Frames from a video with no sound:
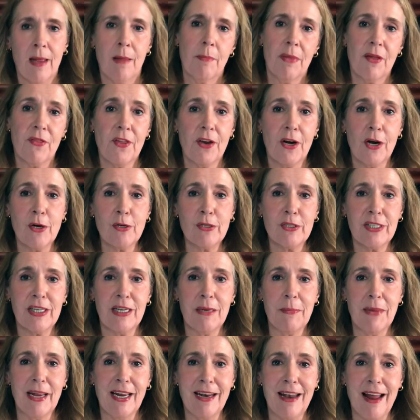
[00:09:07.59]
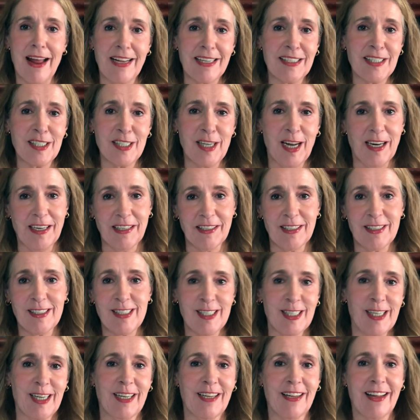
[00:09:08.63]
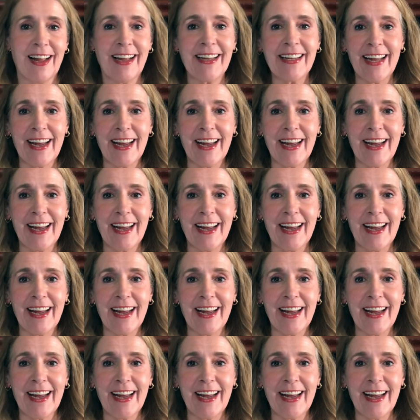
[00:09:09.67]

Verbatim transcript: But the nurse in me likes stainless steel.